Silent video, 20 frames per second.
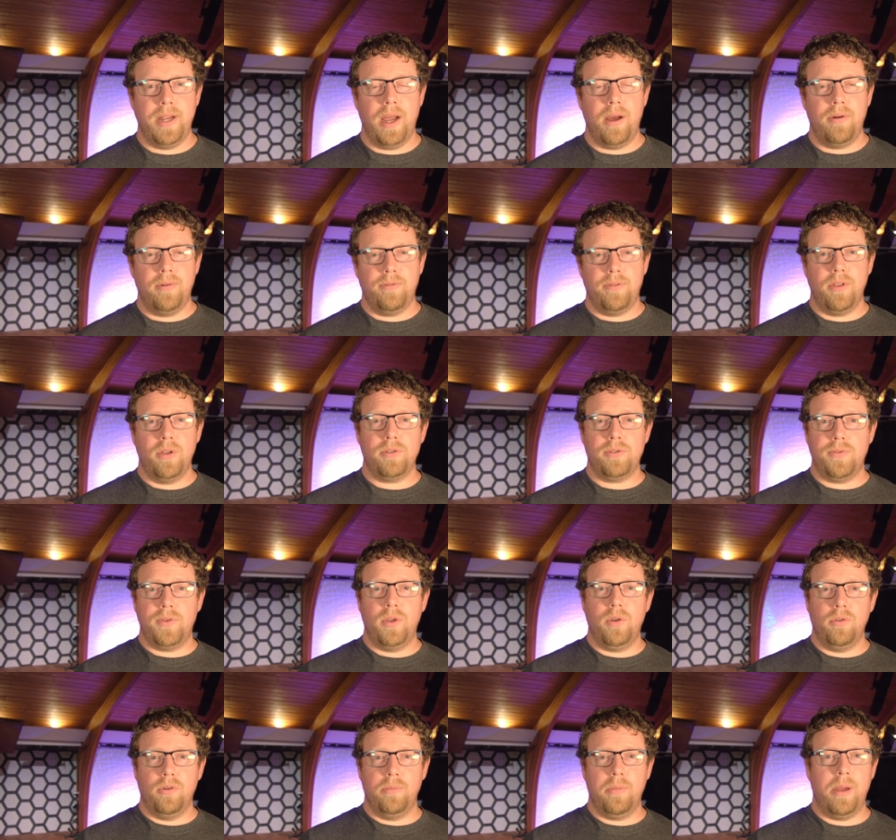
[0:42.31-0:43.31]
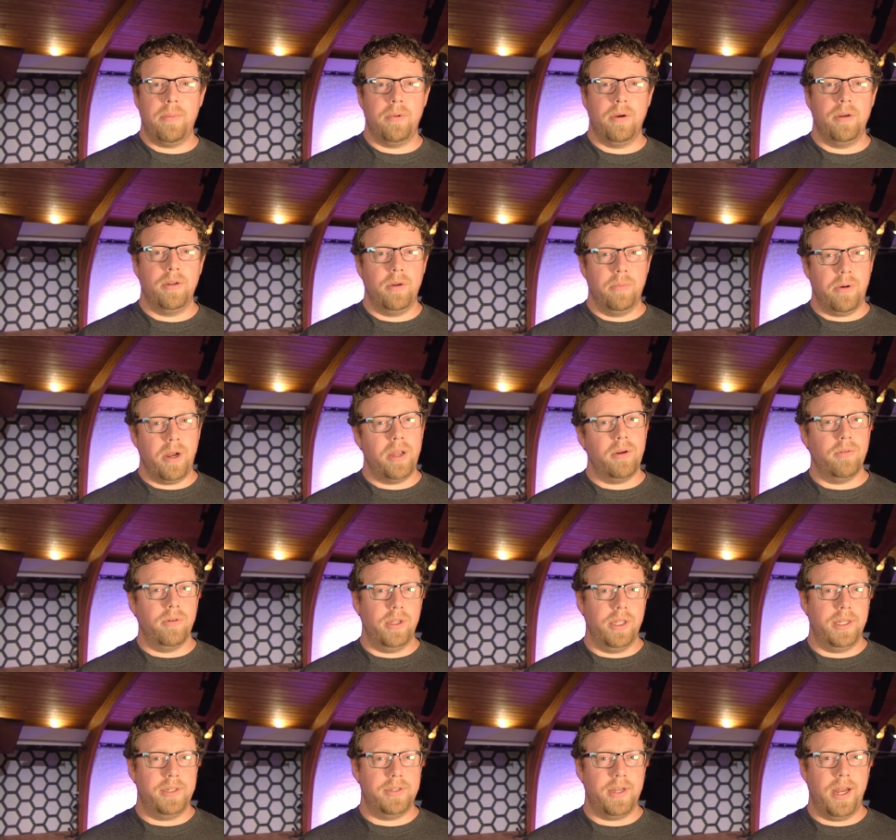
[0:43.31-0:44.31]
Now, for those of you who remember, you're probably
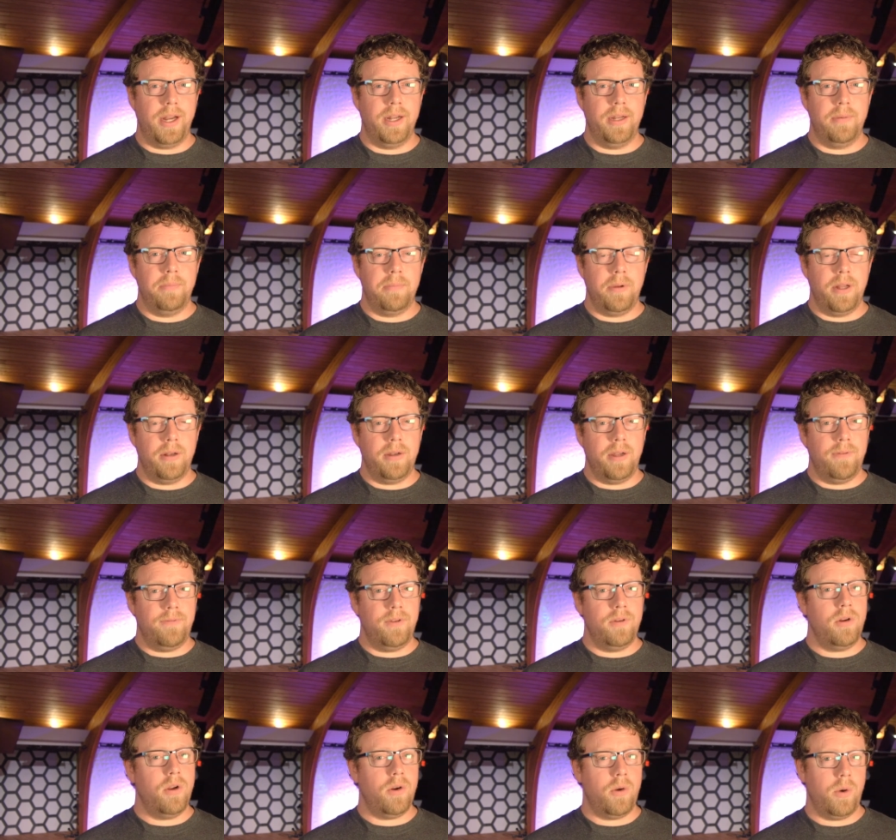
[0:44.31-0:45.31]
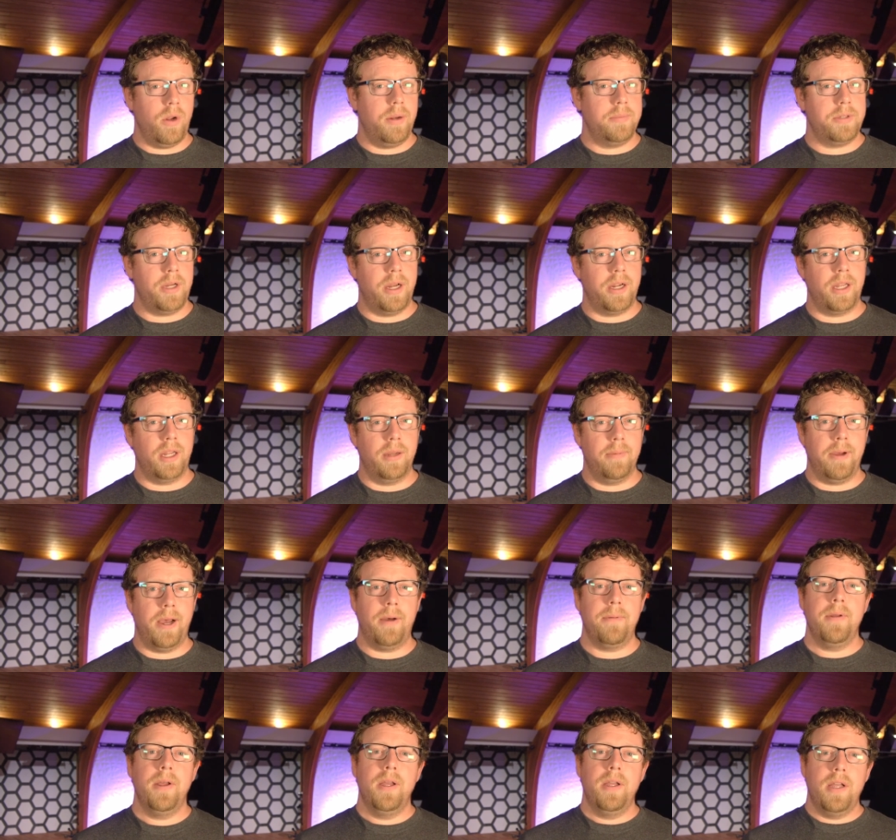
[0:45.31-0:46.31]
really excited, but if you don't know what I'm talking
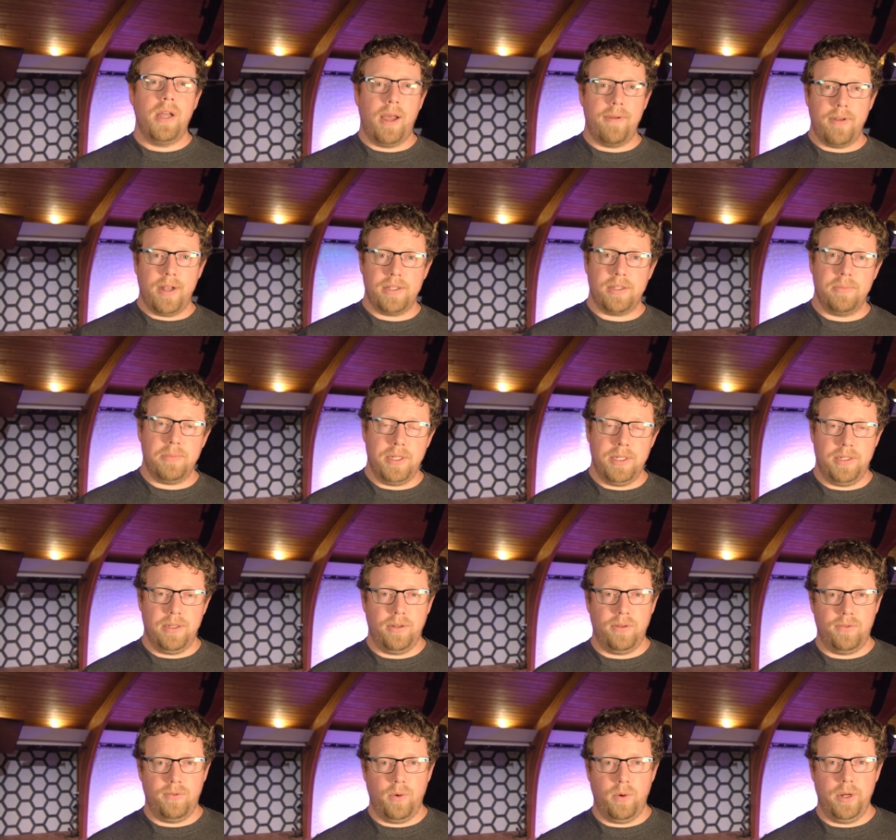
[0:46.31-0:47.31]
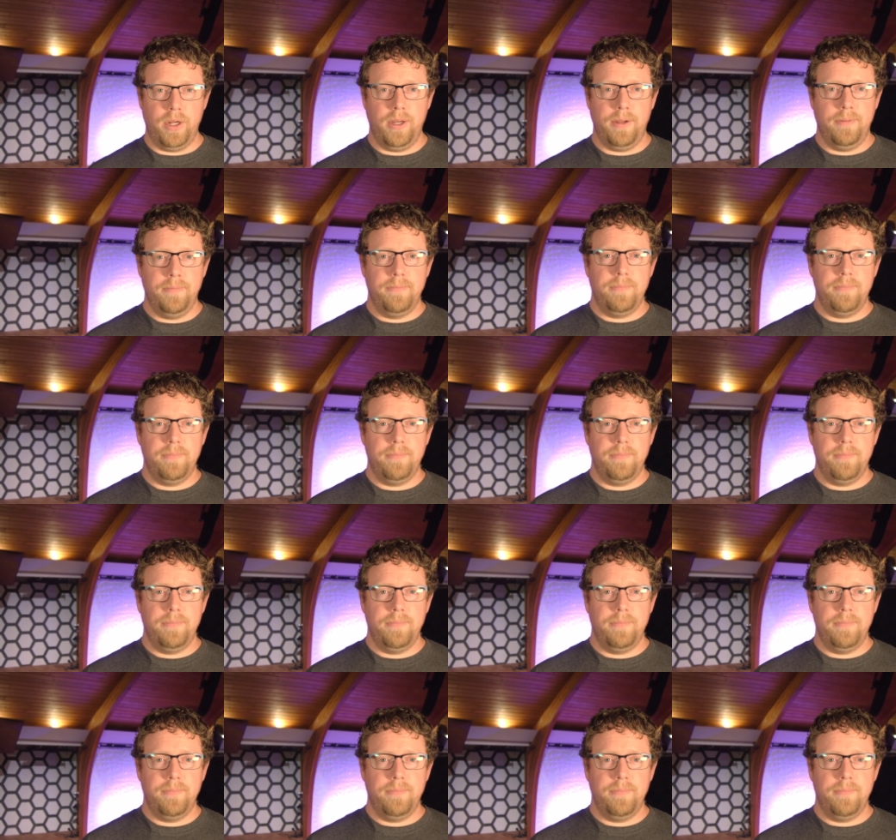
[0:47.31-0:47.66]
about, I've got some details for you.